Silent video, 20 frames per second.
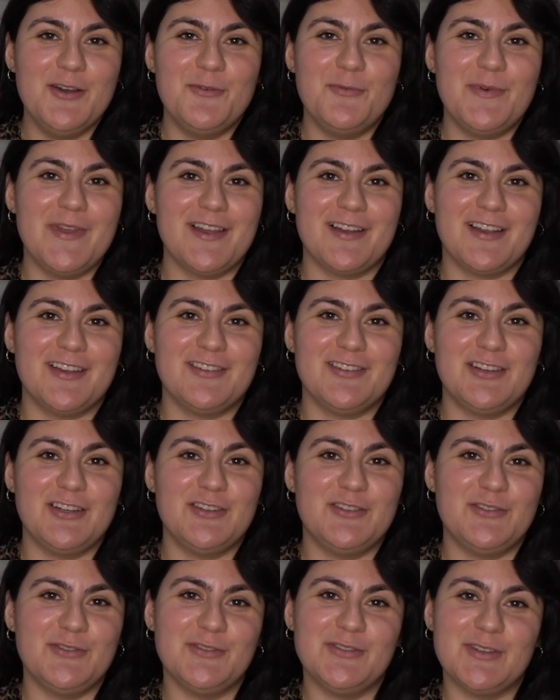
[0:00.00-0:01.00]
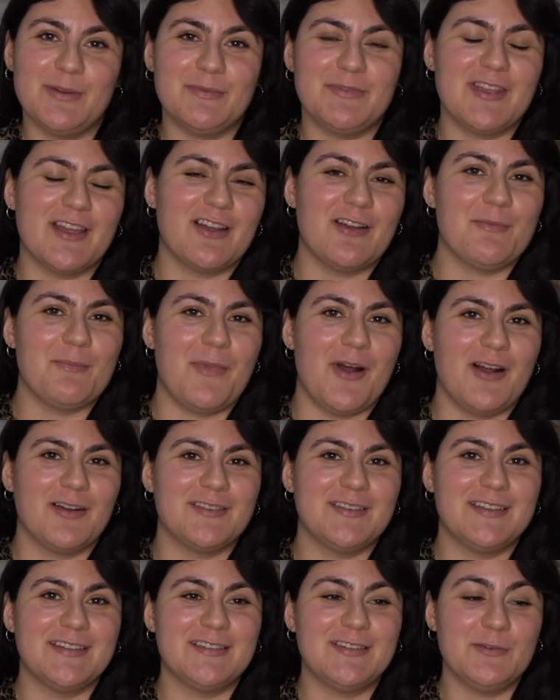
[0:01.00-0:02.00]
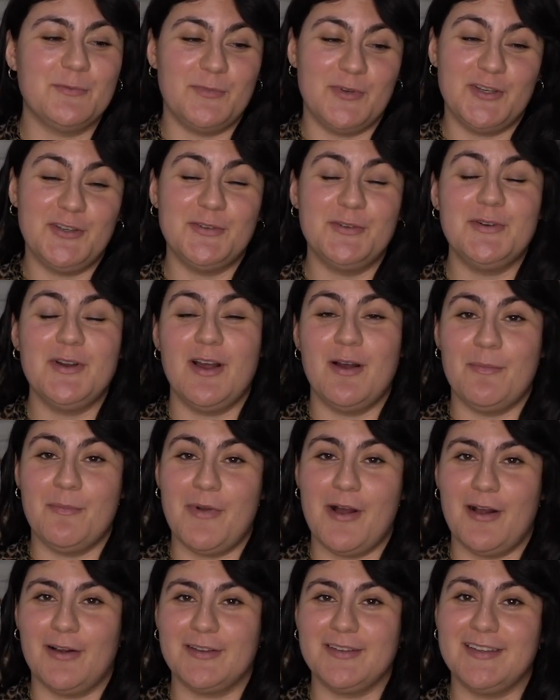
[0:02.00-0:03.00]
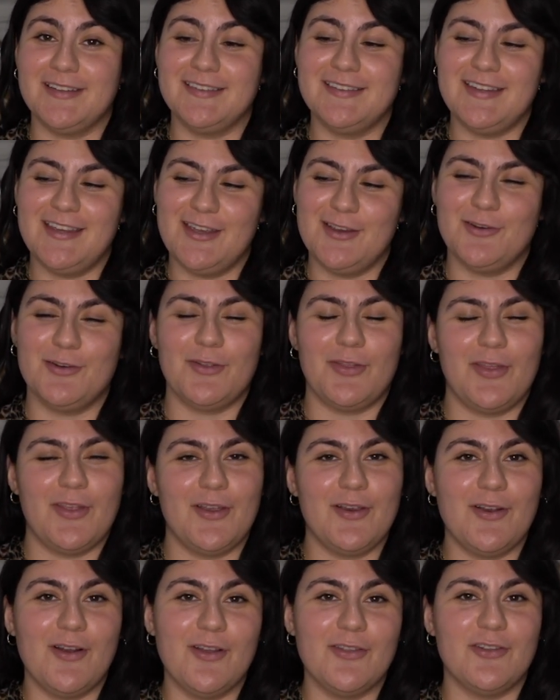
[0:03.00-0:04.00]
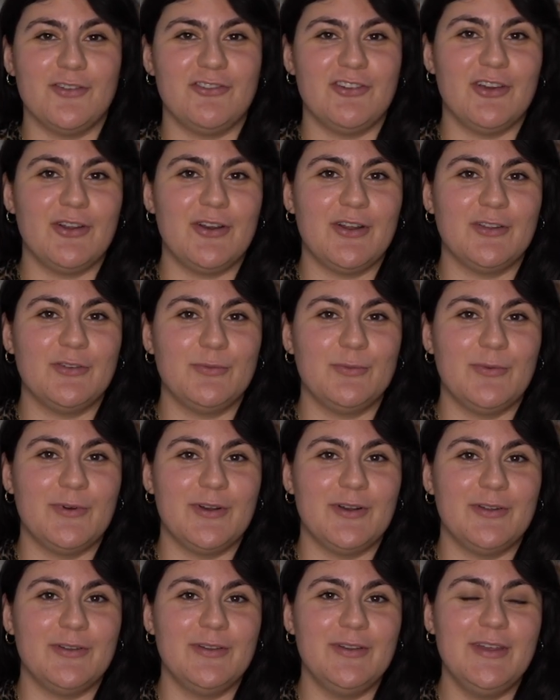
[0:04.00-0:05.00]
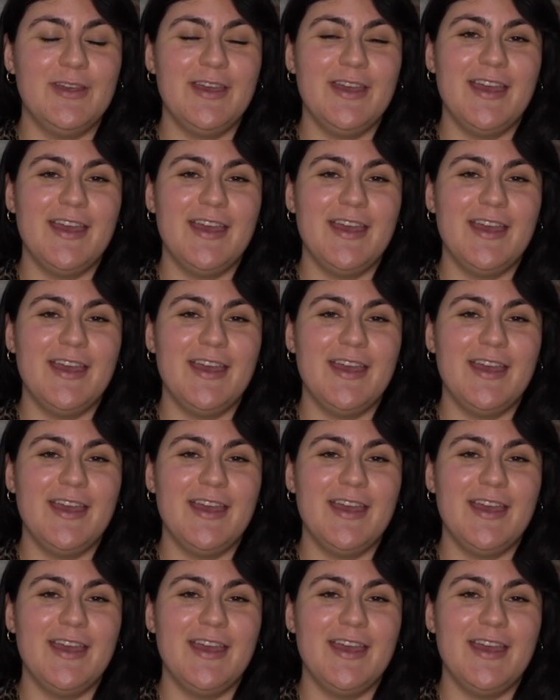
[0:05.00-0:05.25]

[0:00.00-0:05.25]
We occasionally do some tech unboxings. We do unboxings here and there on the channel as well,